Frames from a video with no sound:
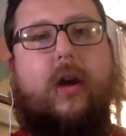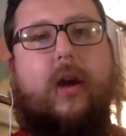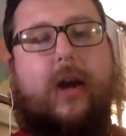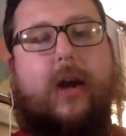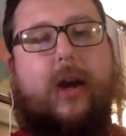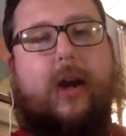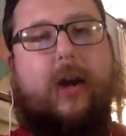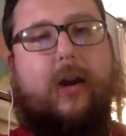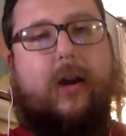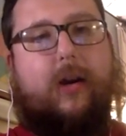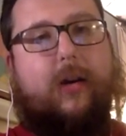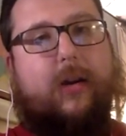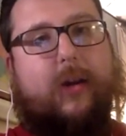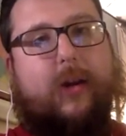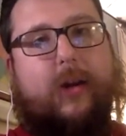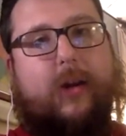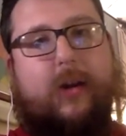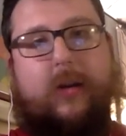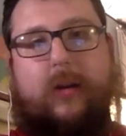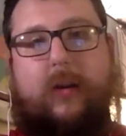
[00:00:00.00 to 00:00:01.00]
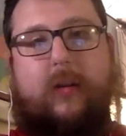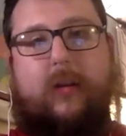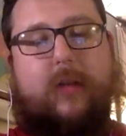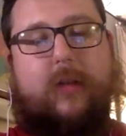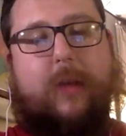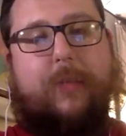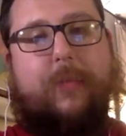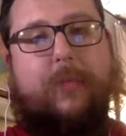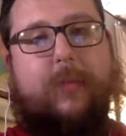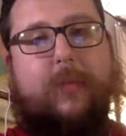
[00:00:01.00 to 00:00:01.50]
And these
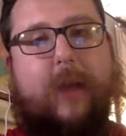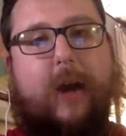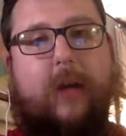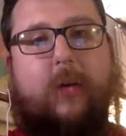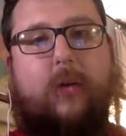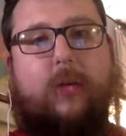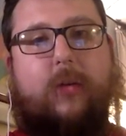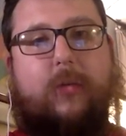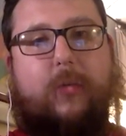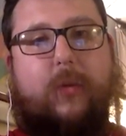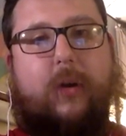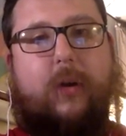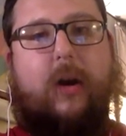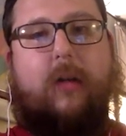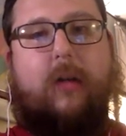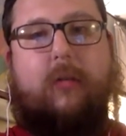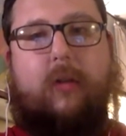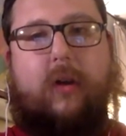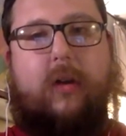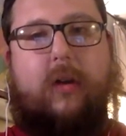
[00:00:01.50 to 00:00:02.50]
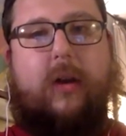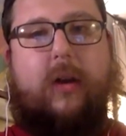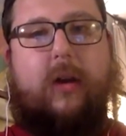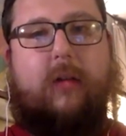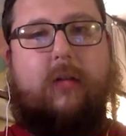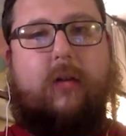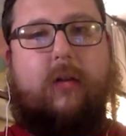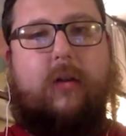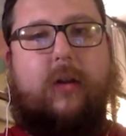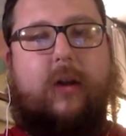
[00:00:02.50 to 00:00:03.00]
coming cycles, we're going to really,
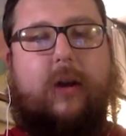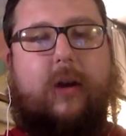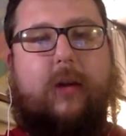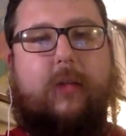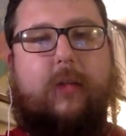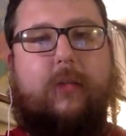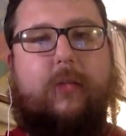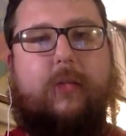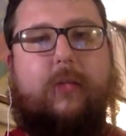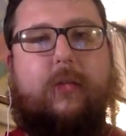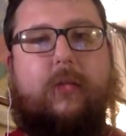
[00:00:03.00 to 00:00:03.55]
really